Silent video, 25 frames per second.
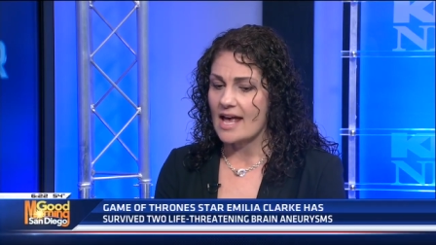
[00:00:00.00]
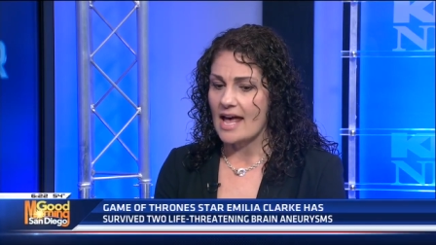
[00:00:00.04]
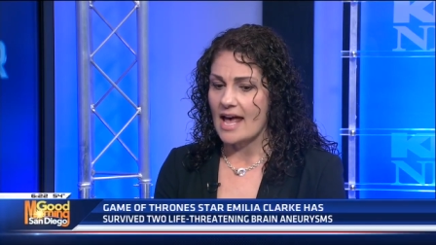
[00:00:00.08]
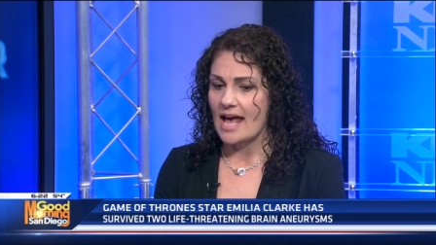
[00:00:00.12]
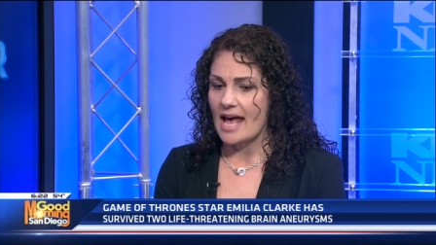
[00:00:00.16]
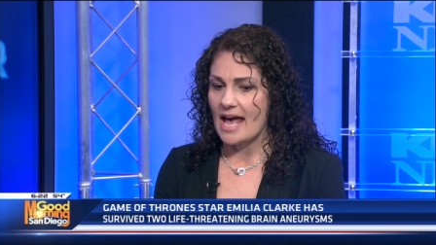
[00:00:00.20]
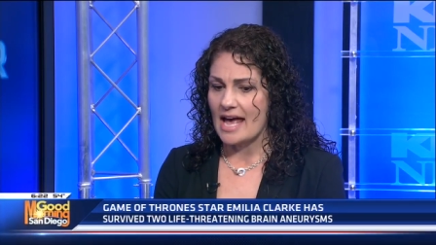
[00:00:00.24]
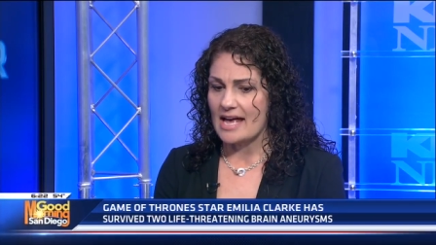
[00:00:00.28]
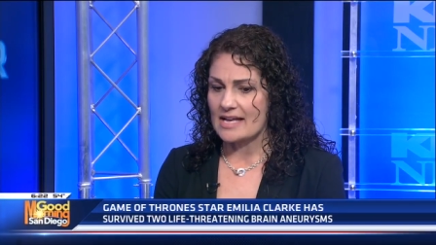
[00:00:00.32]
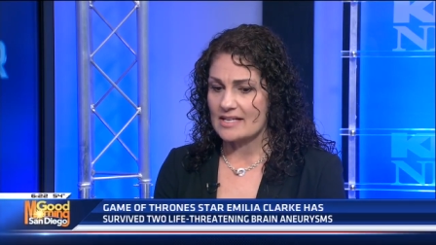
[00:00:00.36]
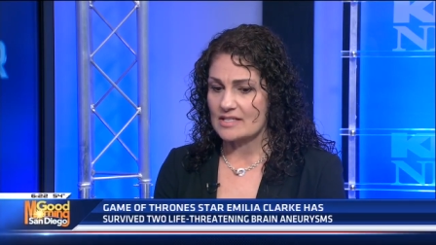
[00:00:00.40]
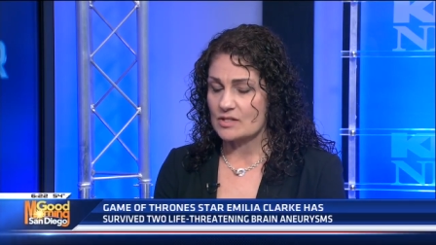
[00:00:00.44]

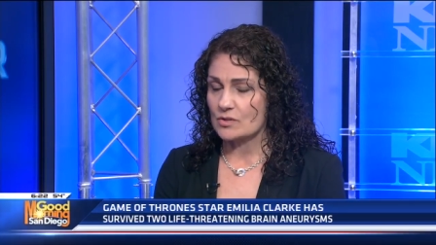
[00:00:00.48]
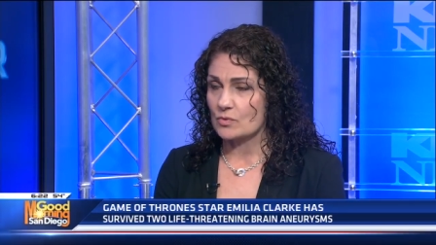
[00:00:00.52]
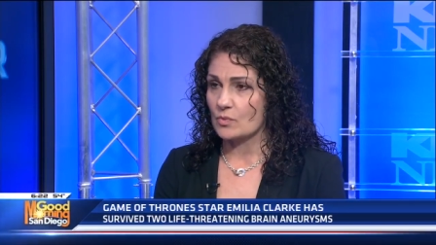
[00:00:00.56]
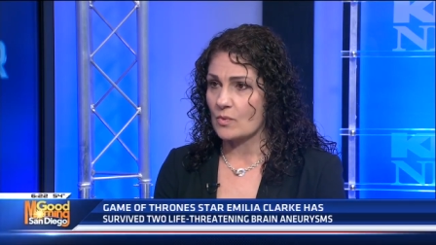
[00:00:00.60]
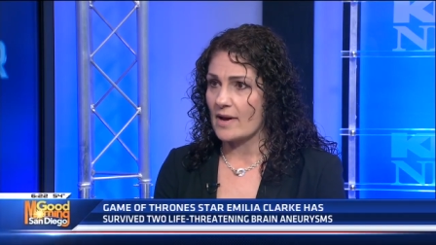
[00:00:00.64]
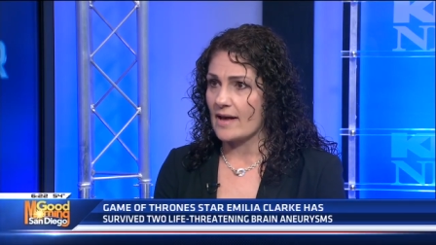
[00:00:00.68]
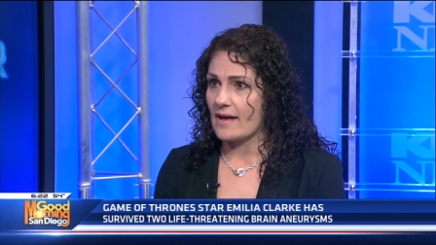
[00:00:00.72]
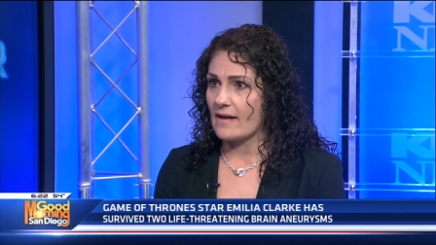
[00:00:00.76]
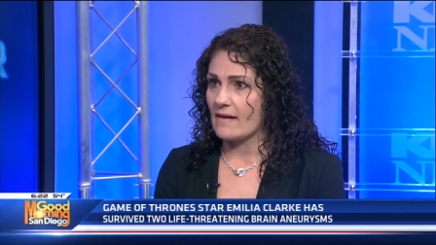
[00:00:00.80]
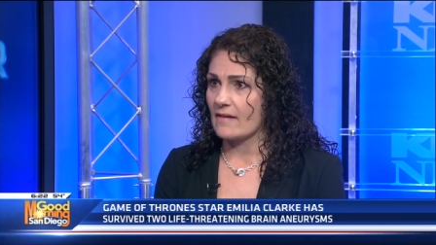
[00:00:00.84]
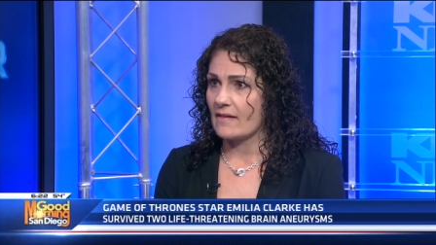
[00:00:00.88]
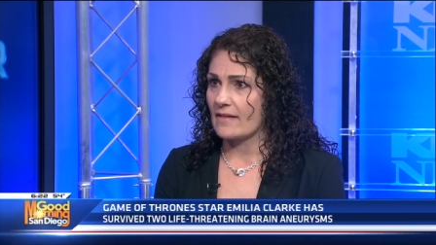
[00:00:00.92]
as
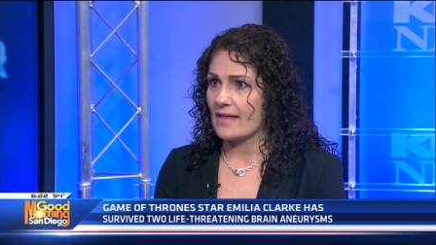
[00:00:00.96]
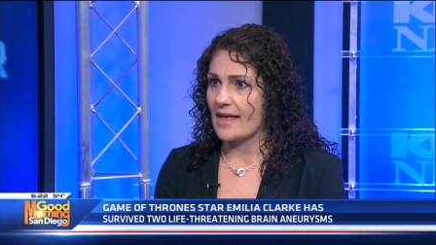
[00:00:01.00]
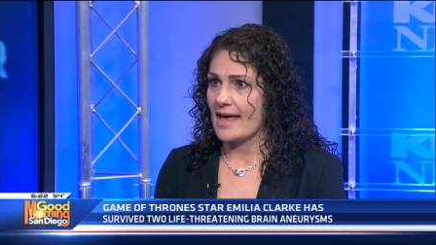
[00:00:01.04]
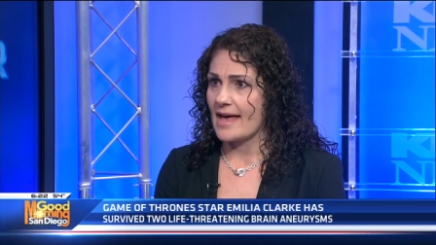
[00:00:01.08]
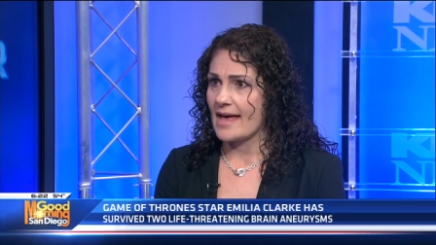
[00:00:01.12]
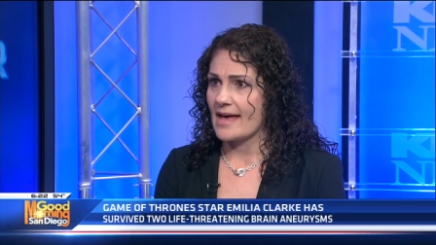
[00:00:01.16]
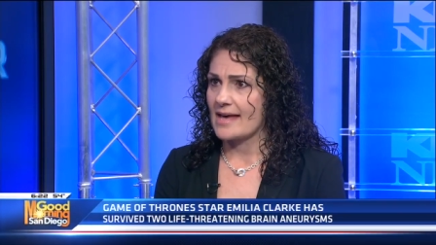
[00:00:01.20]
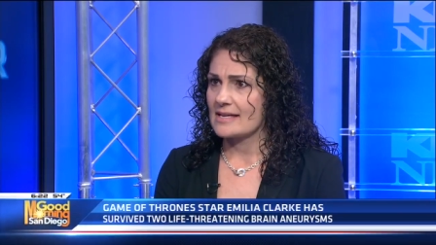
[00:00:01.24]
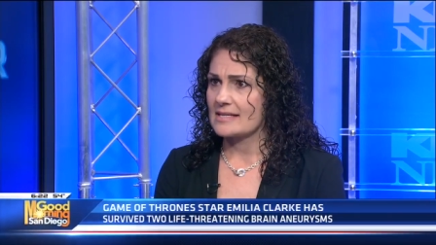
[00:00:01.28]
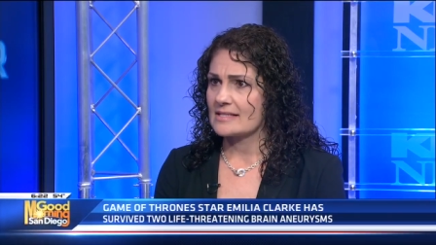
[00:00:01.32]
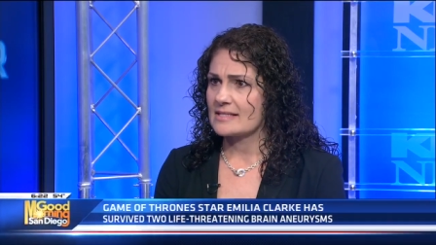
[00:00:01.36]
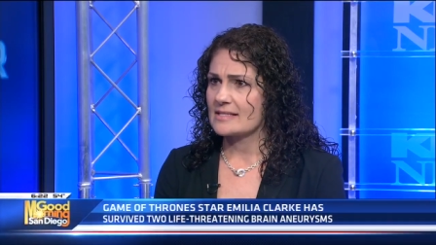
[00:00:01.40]
well
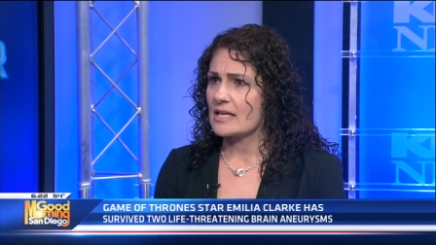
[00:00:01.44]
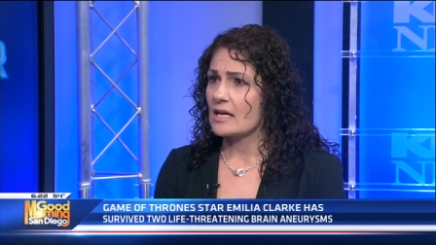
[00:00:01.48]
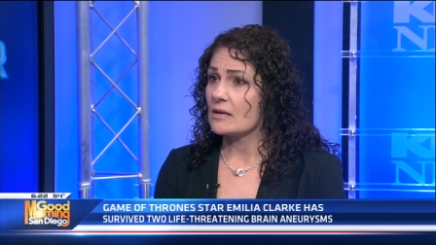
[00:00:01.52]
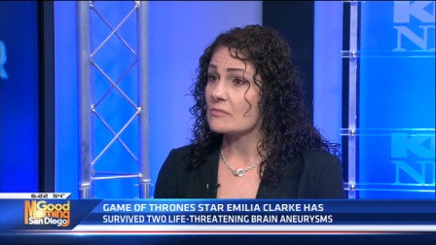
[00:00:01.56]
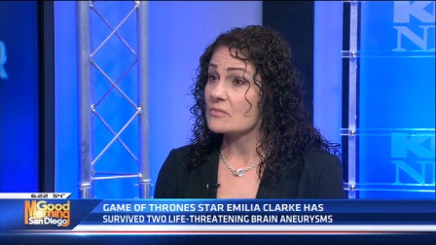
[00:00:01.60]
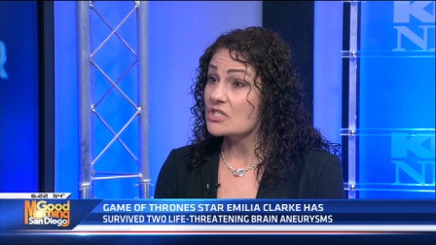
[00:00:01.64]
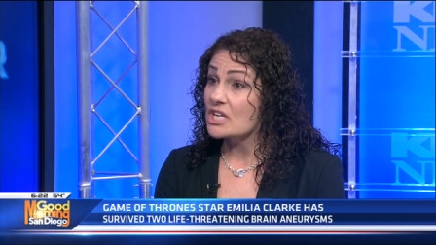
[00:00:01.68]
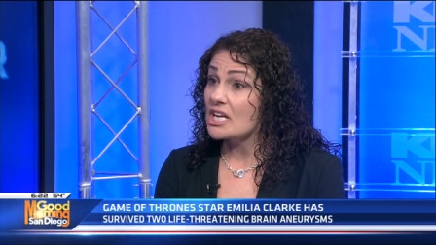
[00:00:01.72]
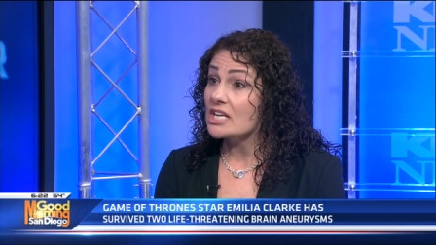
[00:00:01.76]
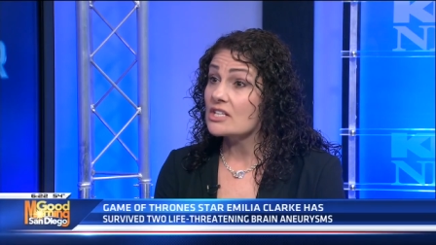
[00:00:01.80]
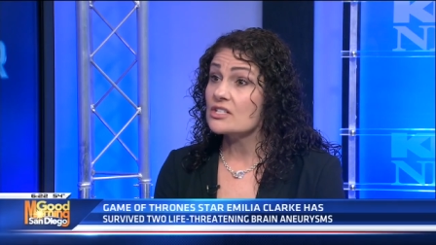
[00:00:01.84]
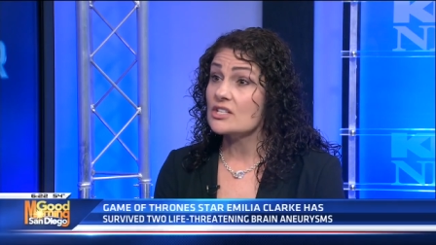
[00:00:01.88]
as
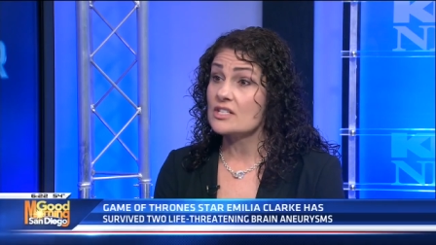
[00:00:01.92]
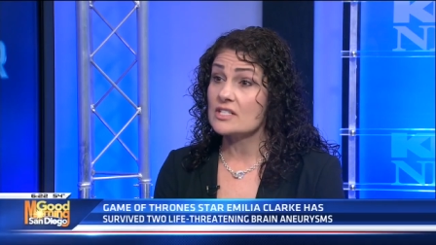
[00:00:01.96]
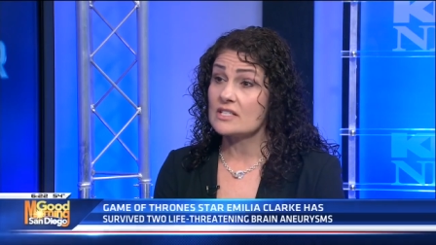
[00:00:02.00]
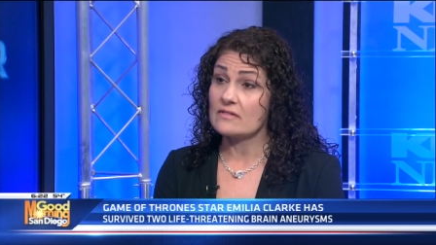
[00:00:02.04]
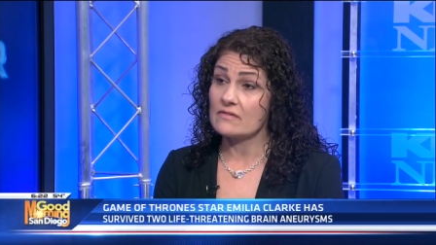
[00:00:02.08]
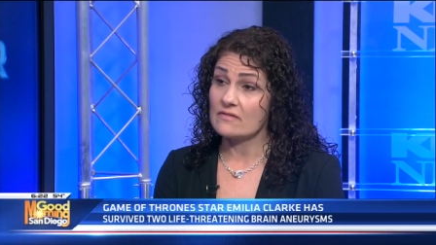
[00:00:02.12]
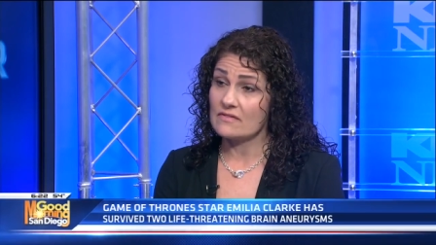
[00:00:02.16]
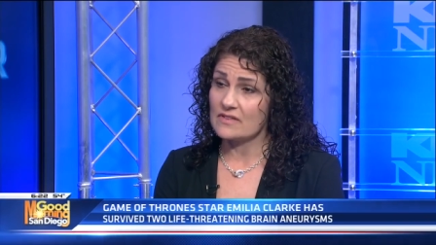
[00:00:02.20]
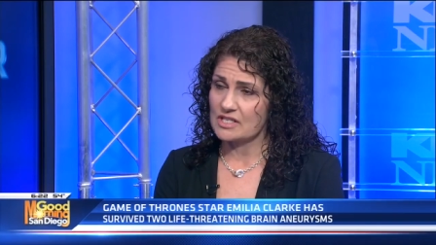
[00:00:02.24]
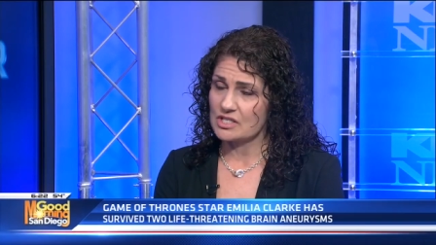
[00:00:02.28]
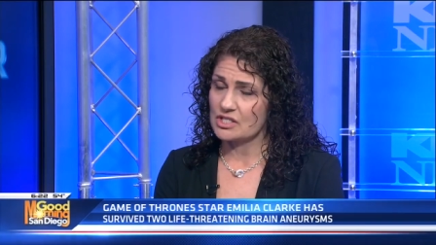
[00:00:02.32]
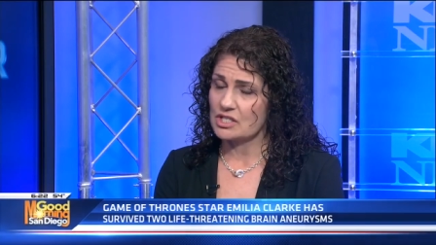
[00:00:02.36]
um, changes
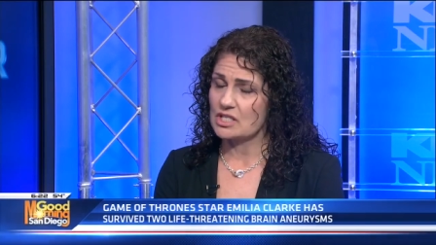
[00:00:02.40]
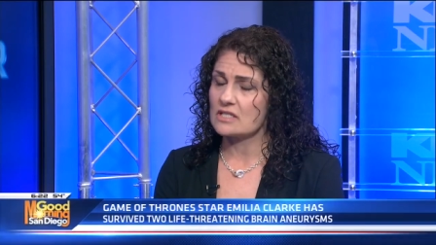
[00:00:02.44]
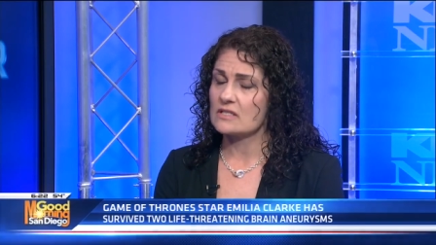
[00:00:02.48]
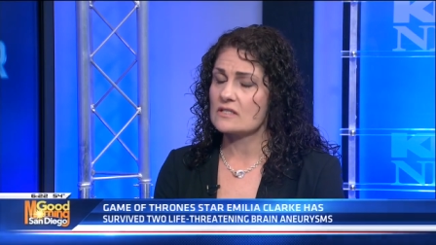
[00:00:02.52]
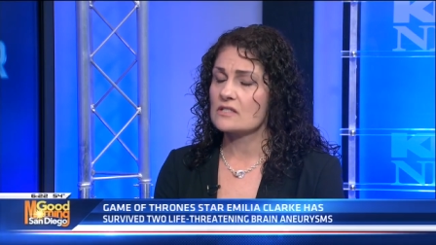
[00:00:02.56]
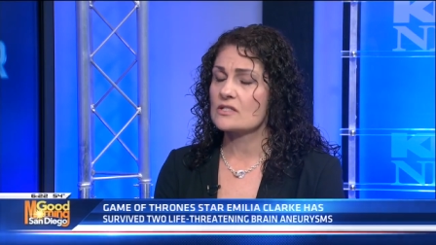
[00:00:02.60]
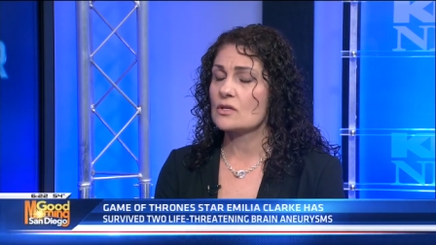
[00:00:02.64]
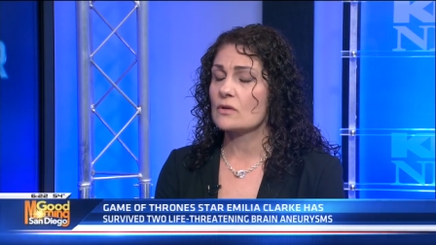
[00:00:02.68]
in vision.